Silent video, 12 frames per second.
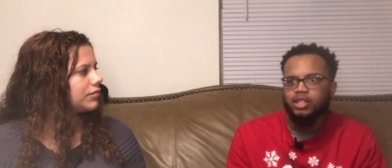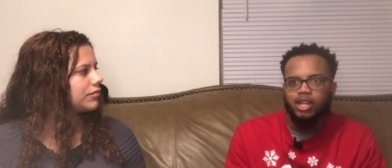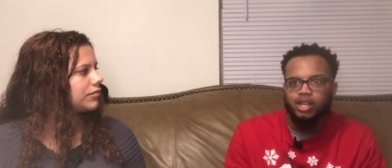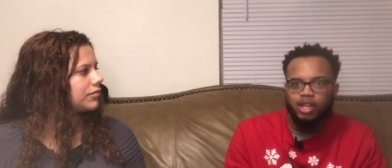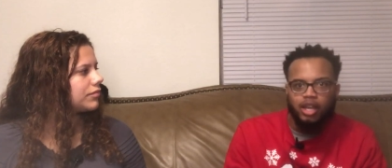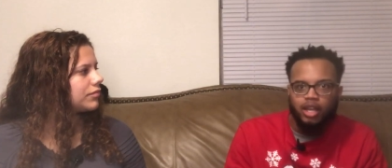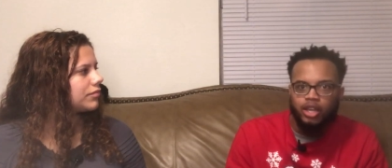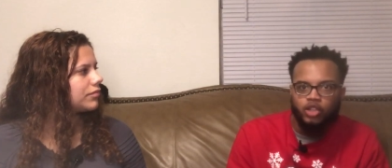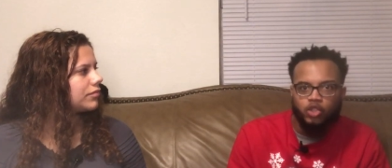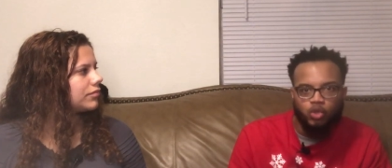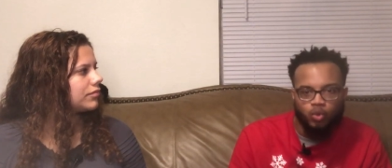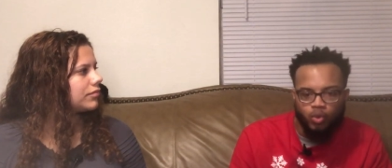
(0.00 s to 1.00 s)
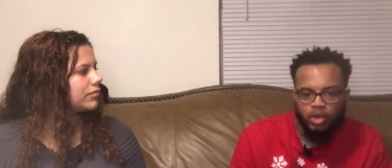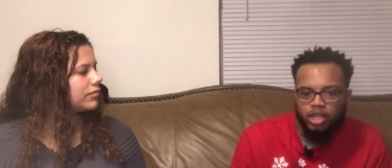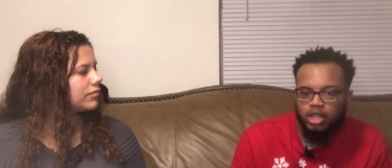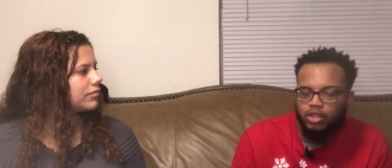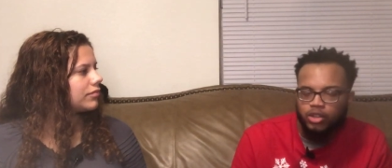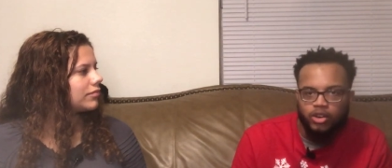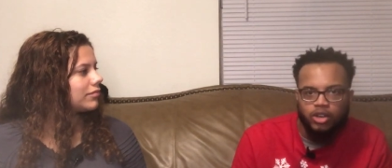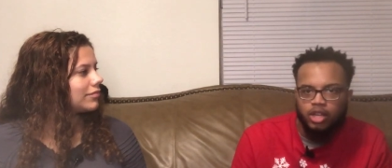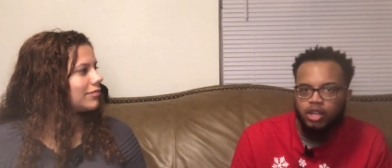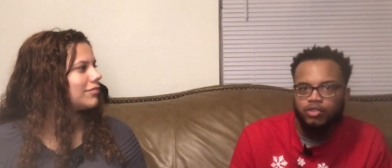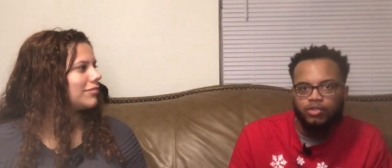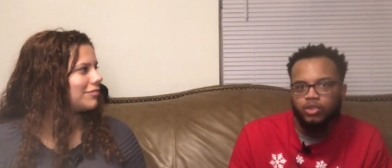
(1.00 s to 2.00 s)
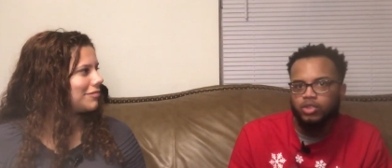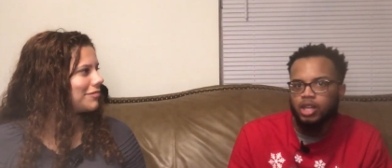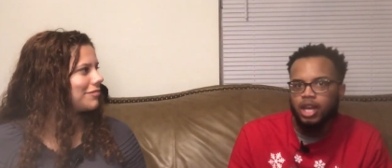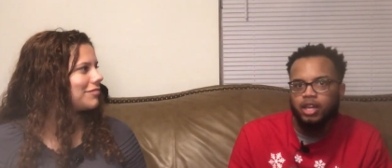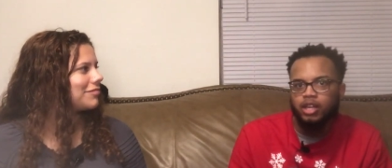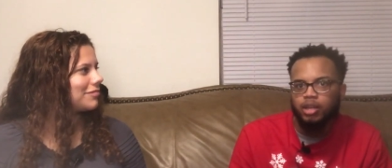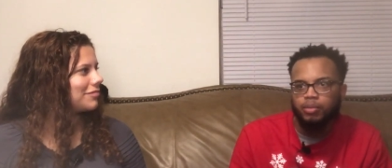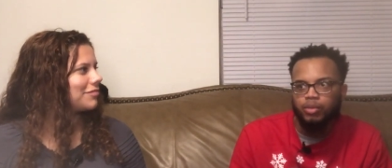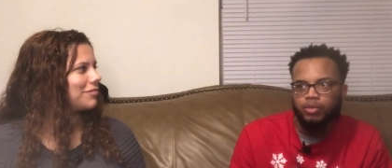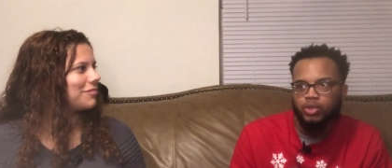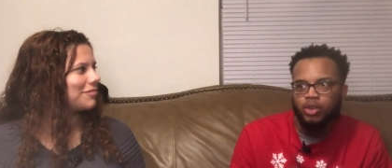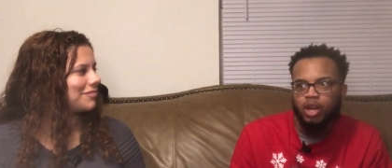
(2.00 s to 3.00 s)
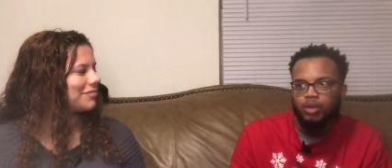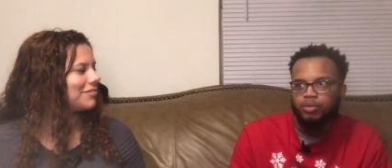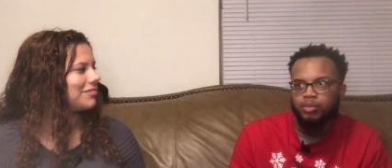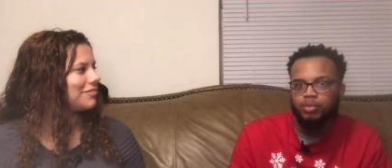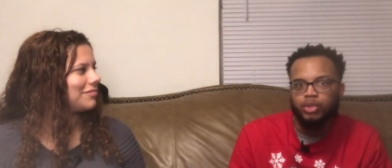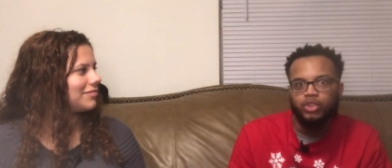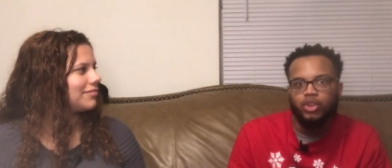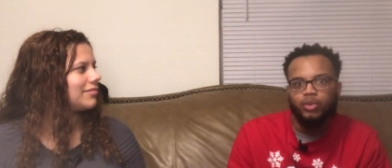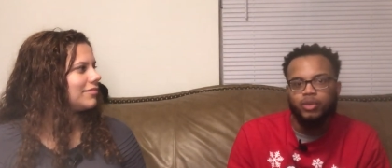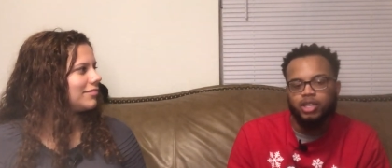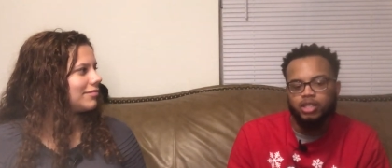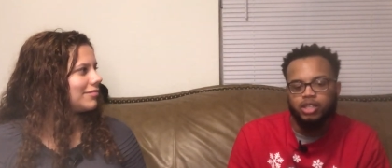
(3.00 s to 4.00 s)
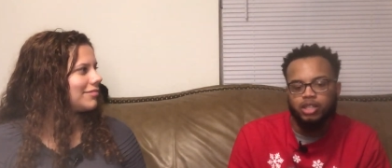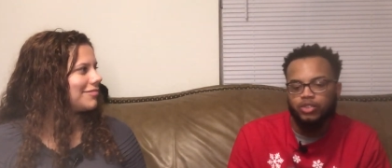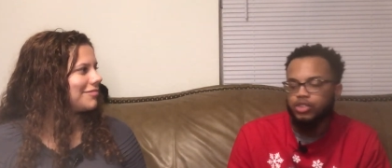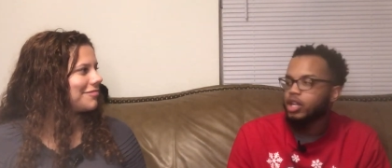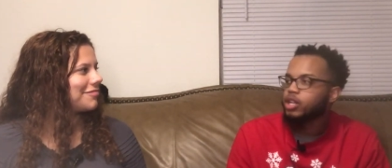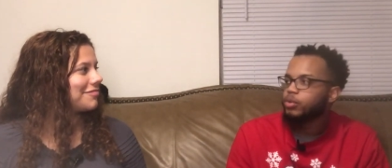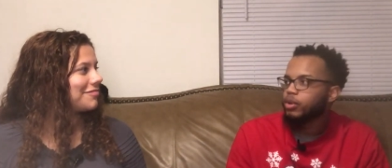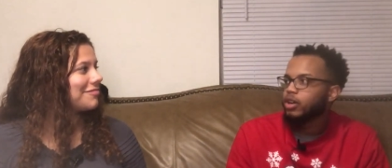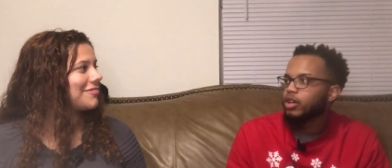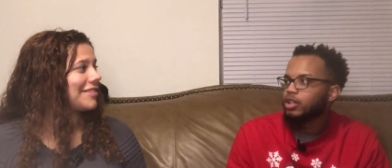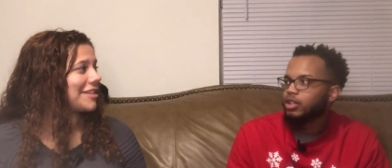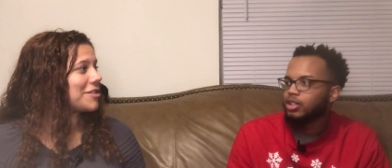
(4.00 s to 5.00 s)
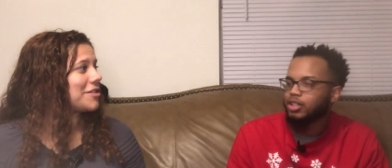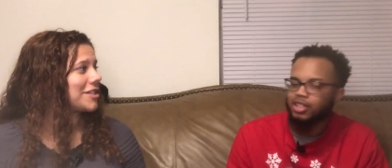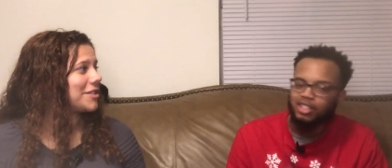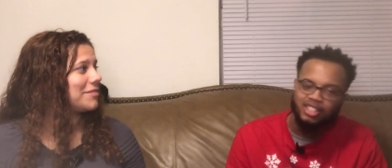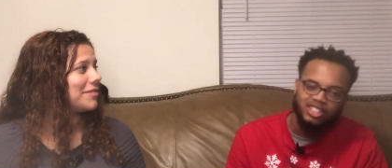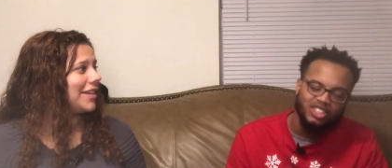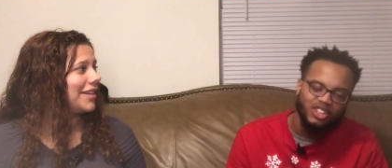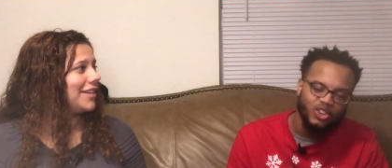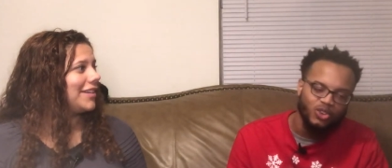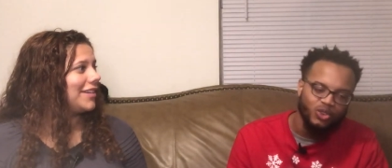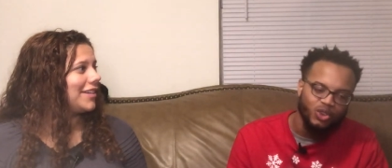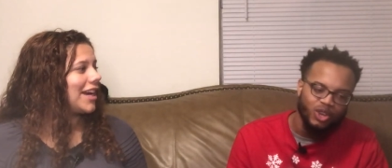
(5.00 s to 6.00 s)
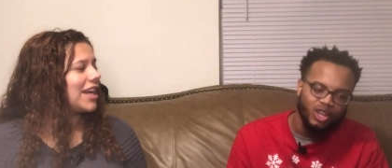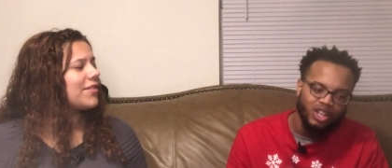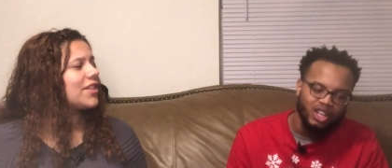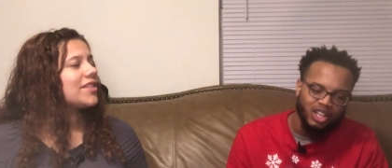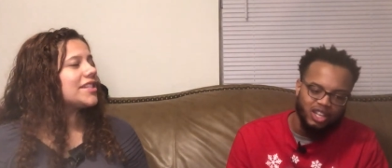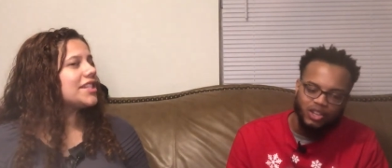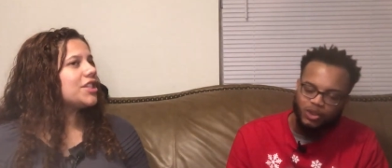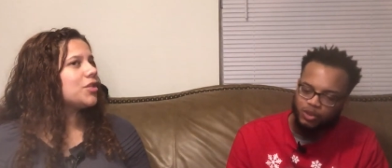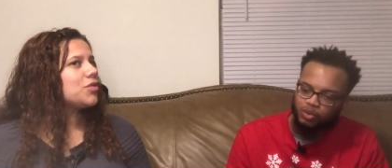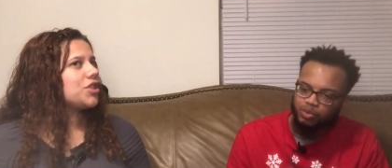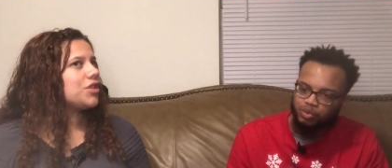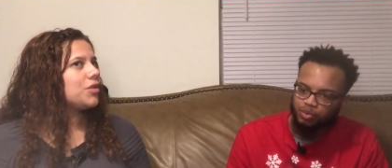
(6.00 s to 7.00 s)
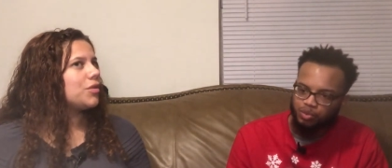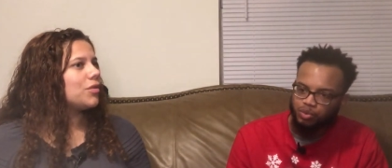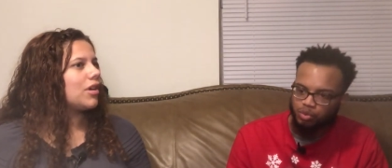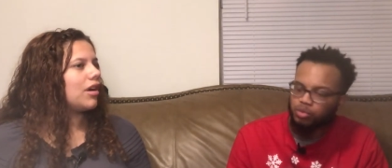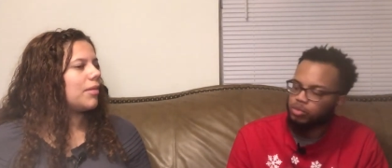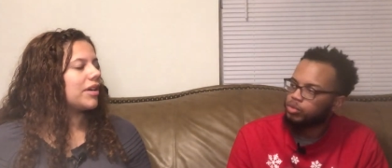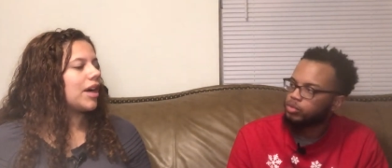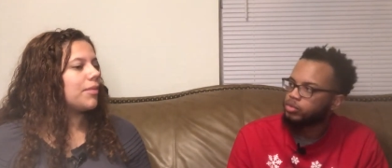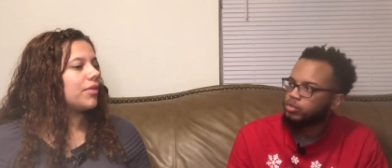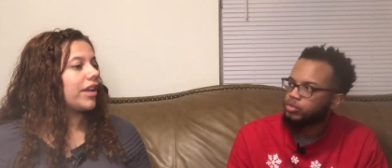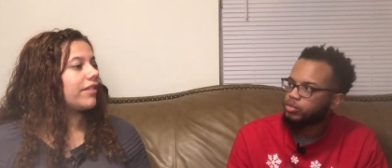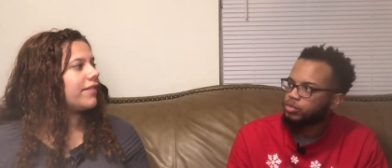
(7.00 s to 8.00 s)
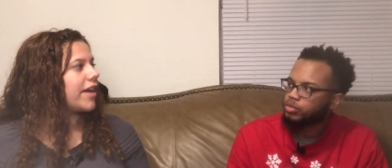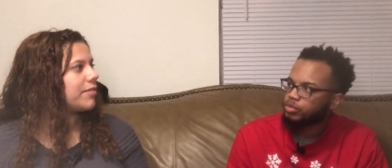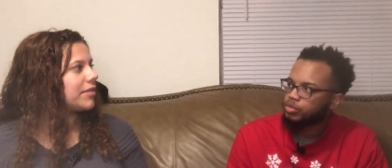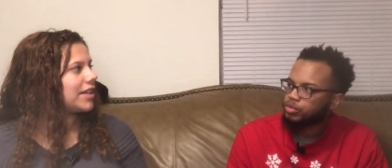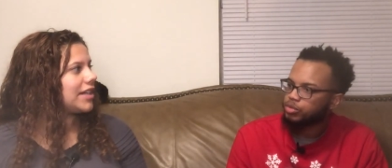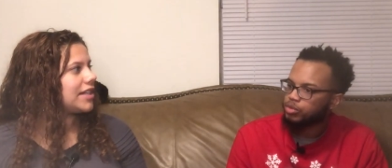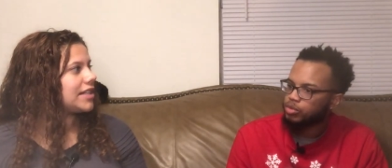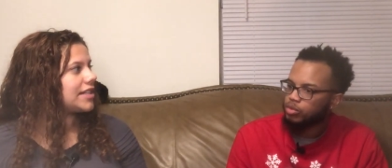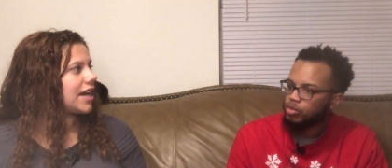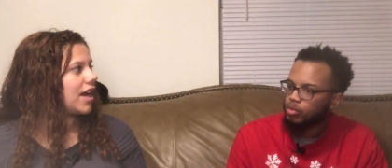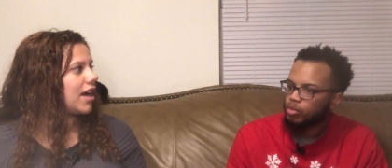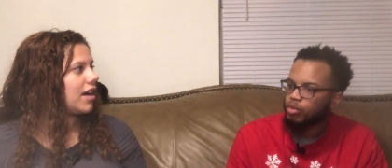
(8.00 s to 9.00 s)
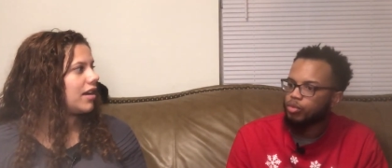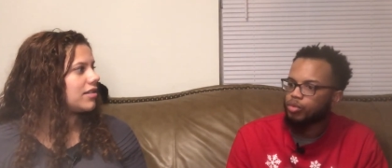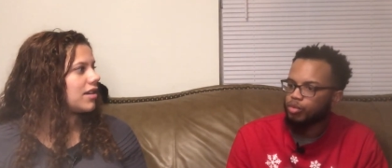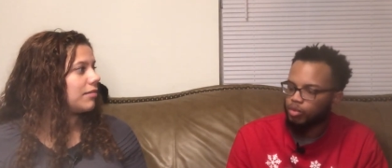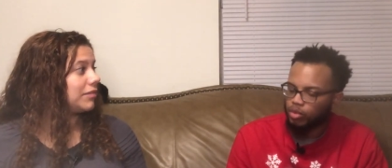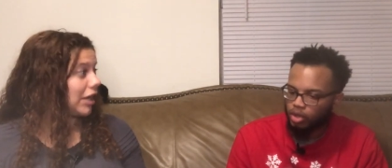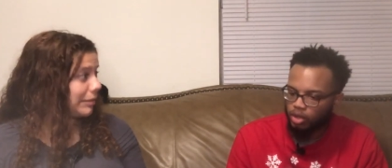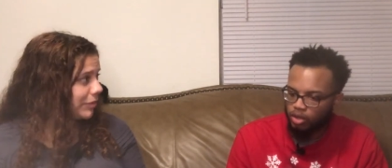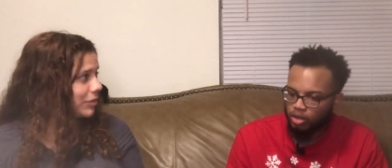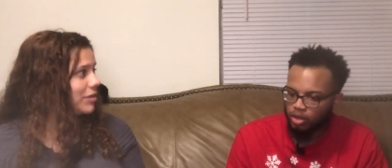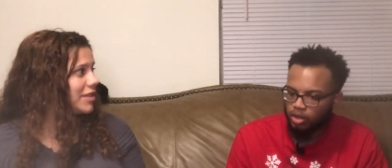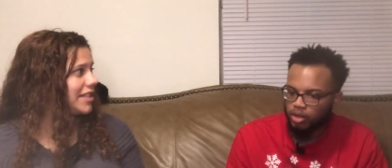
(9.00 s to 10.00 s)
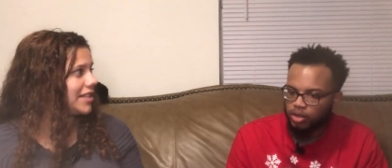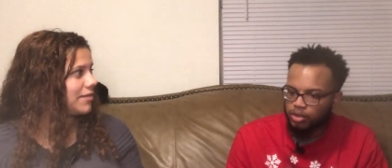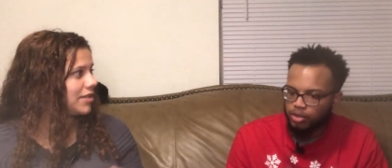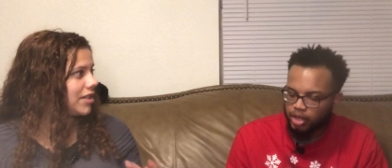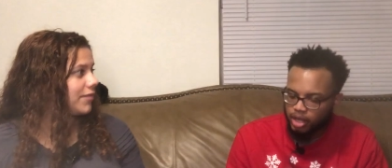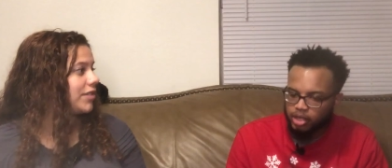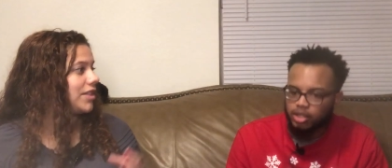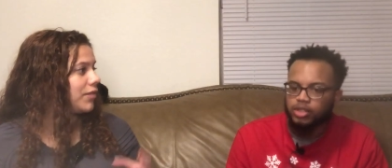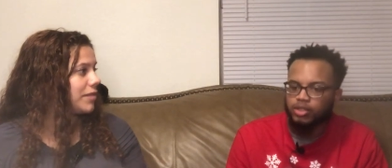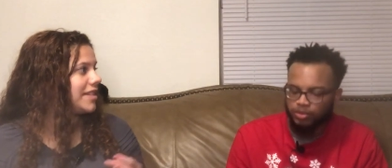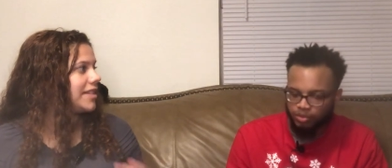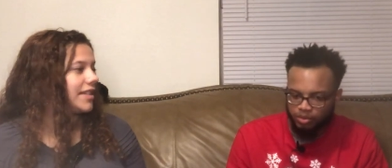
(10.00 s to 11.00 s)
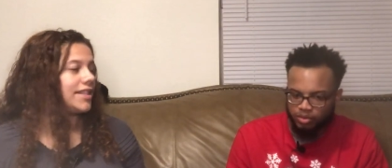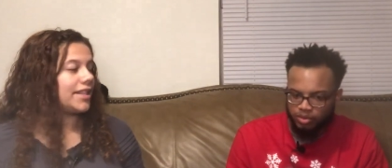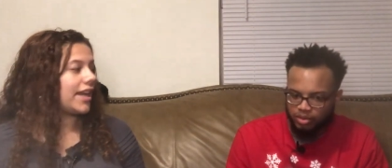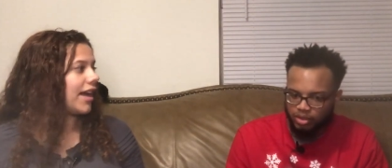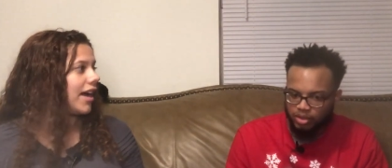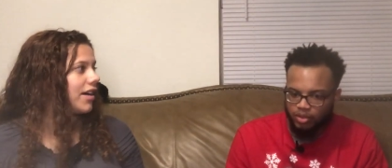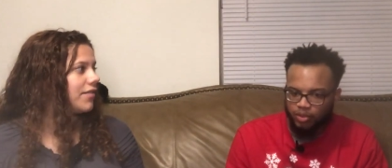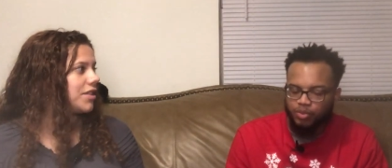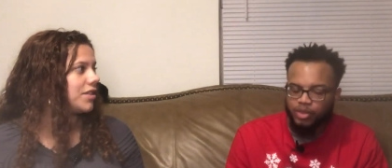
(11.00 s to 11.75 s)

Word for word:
Speaker 1: day, I think I had like 20, 30 interviews lined up. So I'm booked all the way until January. That's awesome. So,
Speaker 2: and I've even seen you do um, a couple like families and um, couples and d- yes. different businesses that they have too.